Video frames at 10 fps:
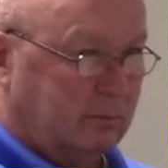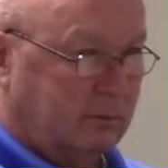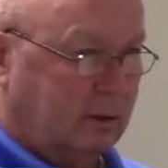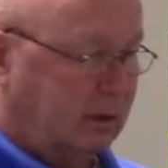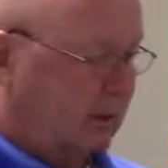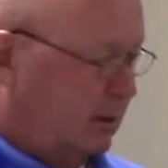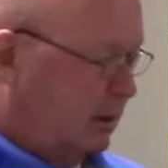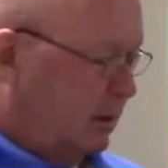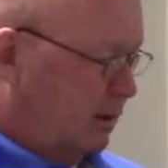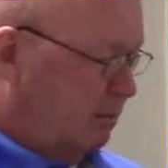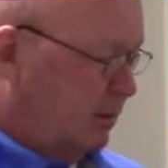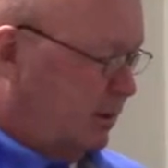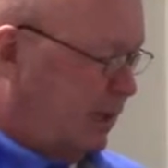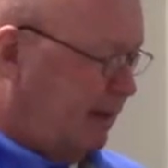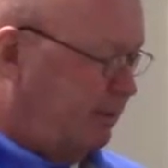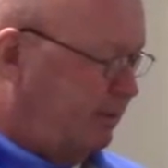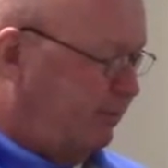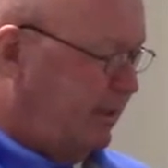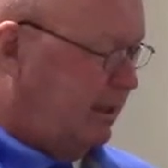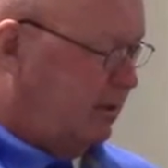Okay. The tap of the
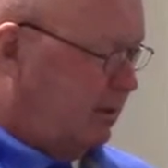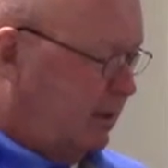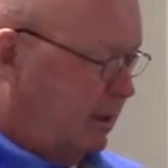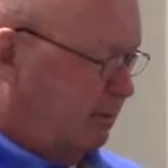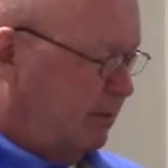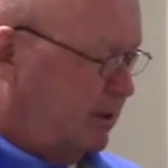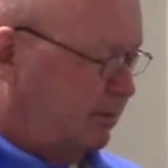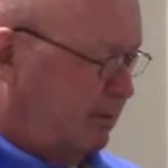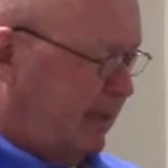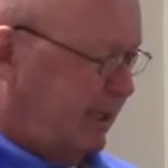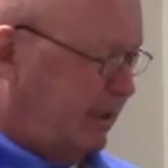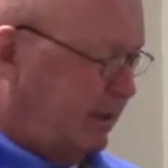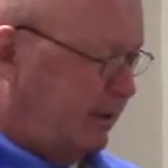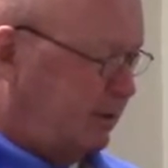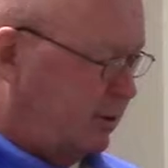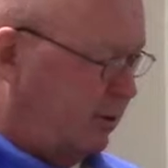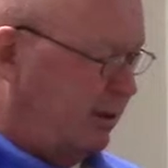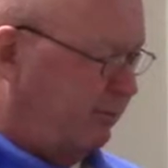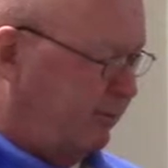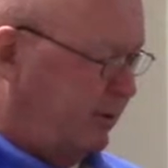feeder must be made at least
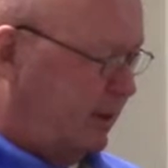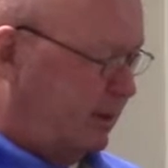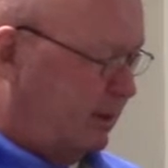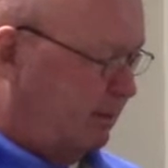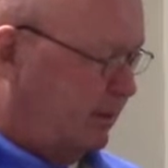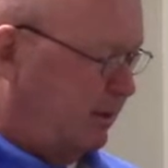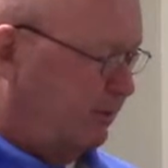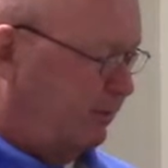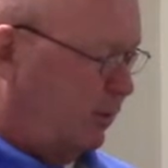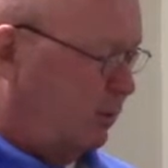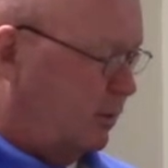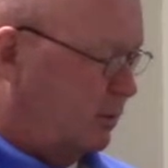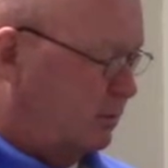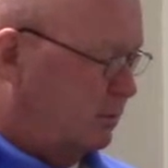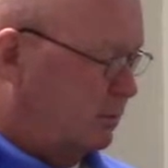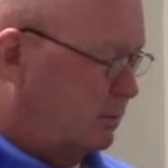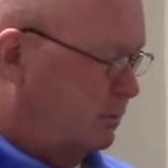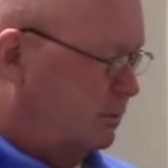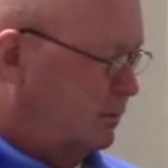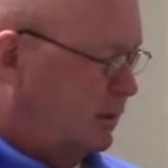30 foot above the floor.
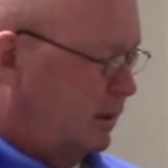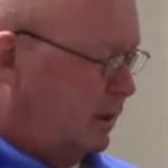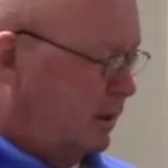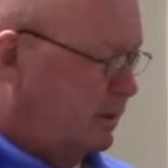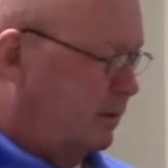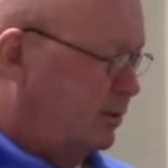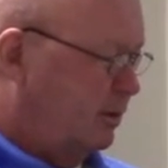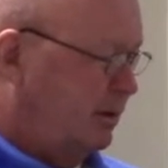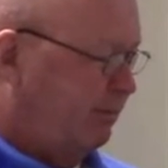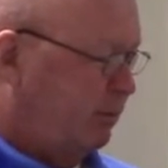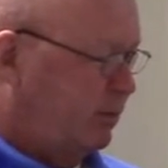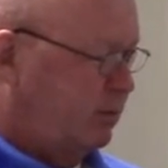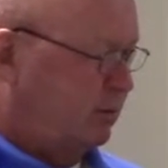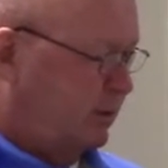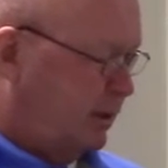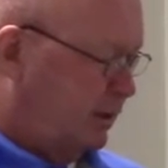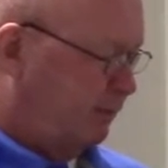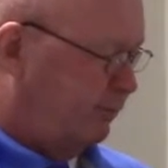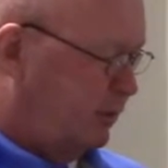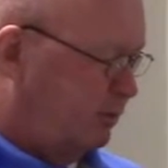So there's some different rules with the
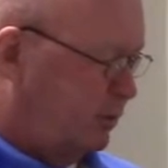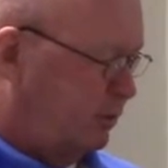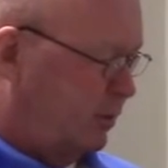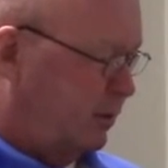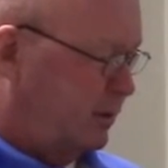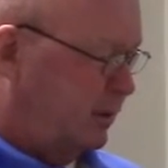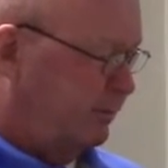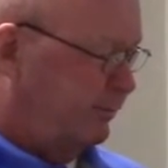100-foot rule, aren't there?